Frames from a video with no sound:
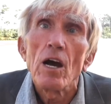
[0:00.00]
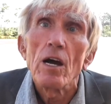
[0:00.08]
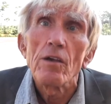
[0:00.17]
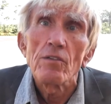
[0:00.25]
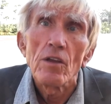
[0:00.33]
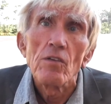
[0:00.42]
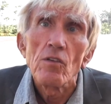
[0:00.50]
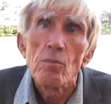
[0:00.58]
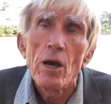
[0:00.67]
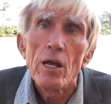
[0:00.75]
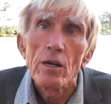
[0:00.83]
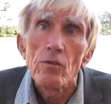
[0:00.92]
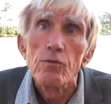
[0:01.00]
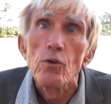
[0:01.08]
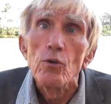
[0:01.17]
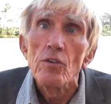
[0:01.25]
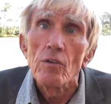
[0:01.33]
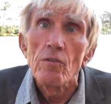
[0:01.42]
highest enzymatic
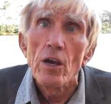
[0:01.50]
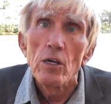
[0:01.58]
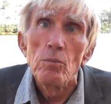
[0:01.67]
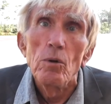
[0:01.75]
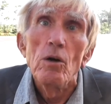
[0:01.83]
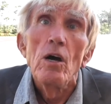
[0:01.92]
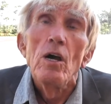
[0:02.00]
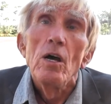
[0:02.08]
foods available